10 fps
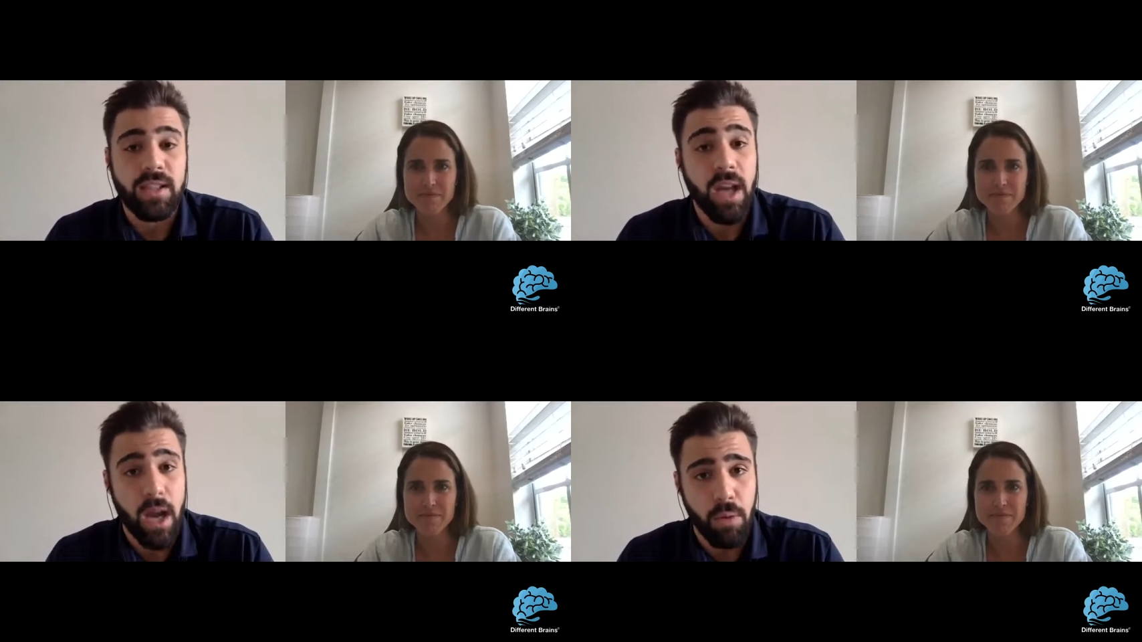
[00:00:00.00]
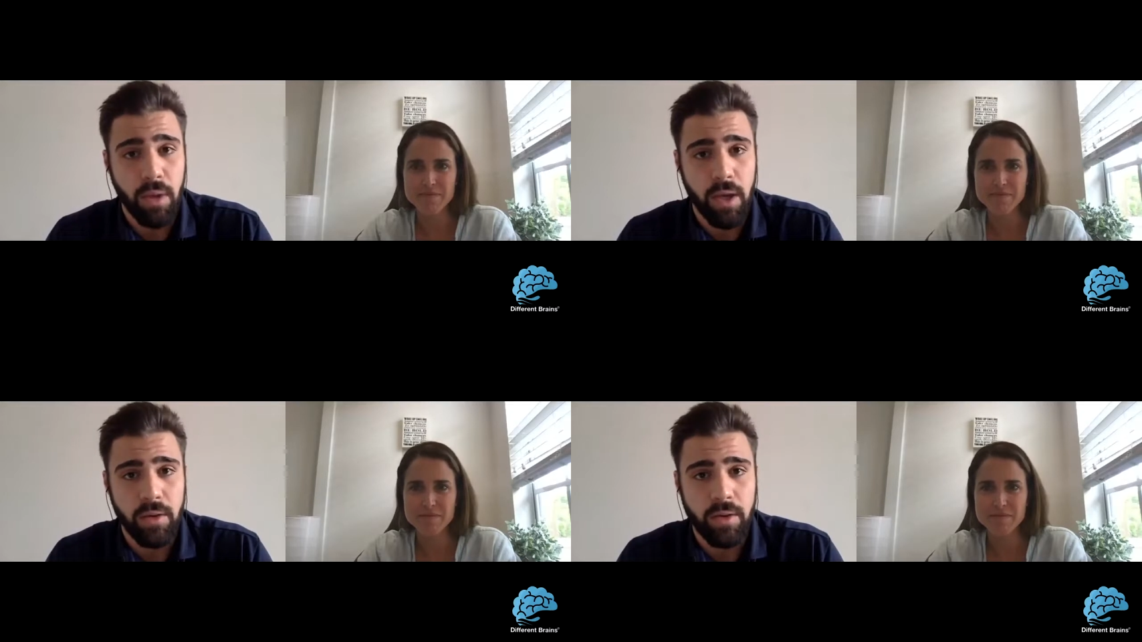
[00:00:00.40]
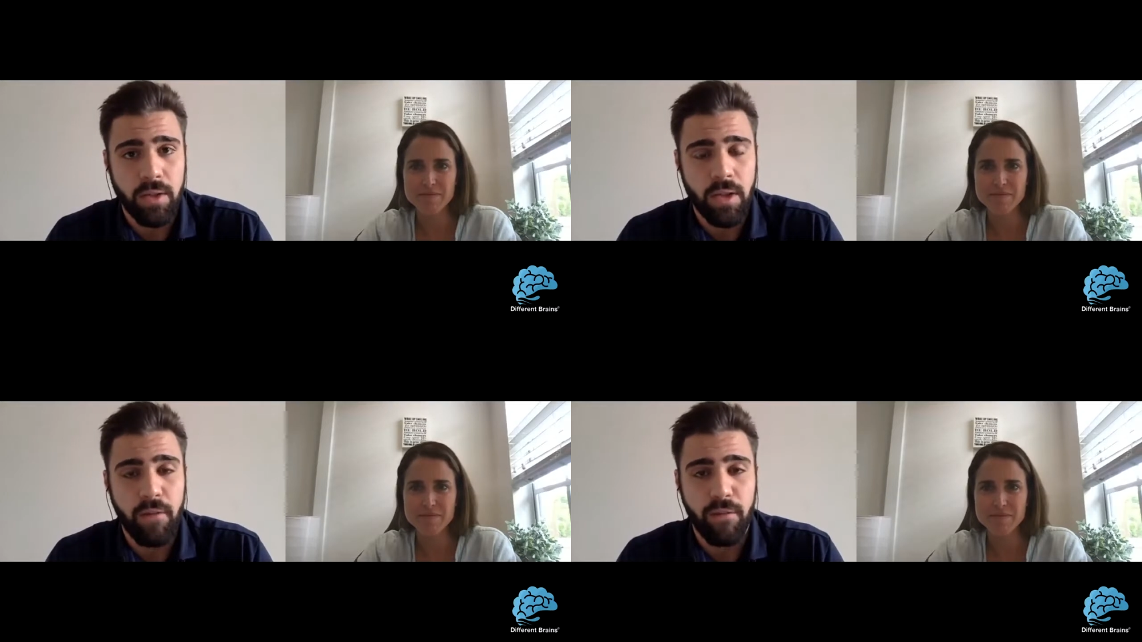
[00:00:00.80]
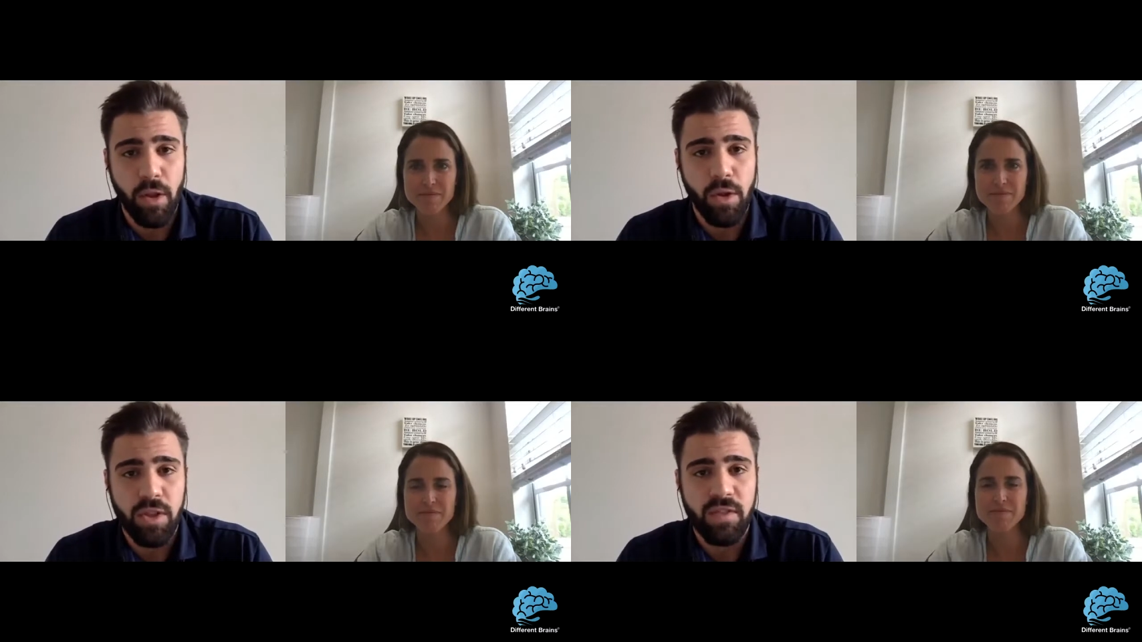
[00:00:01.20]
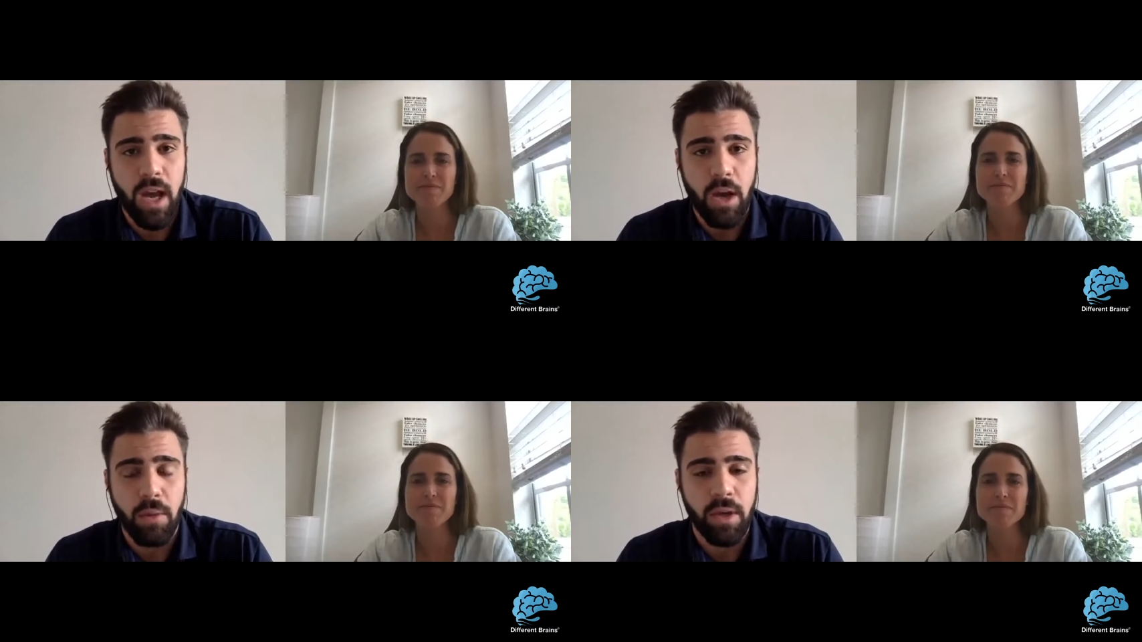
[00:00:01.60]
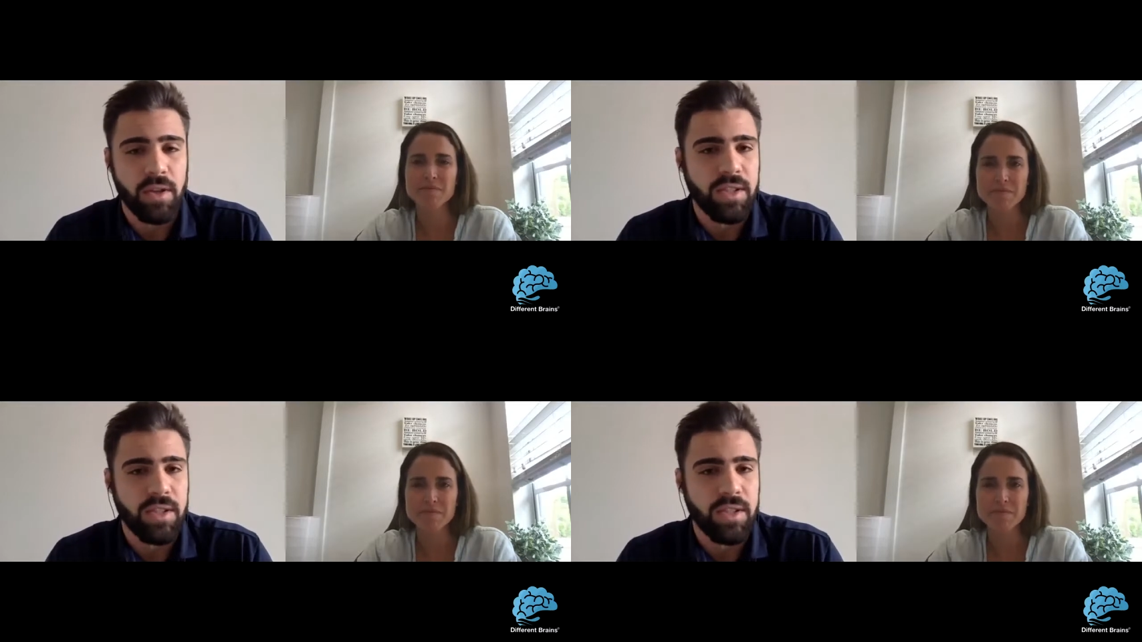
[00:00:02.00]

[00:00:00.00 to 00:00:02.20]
Speaker 1: soccer players, photos of soccer players.